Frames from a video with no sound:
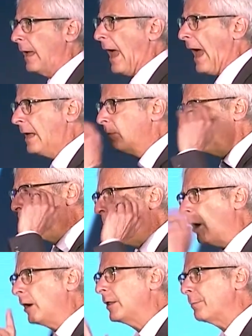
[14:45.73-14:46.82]
And
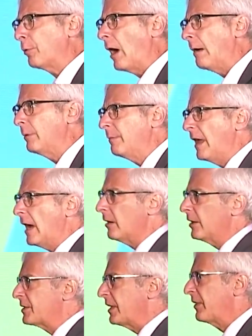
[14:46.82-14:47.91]
part of the problem there
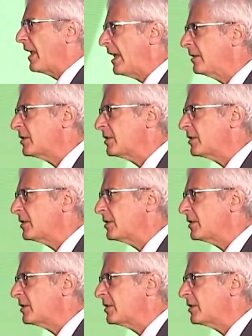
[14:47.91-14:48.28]
is that then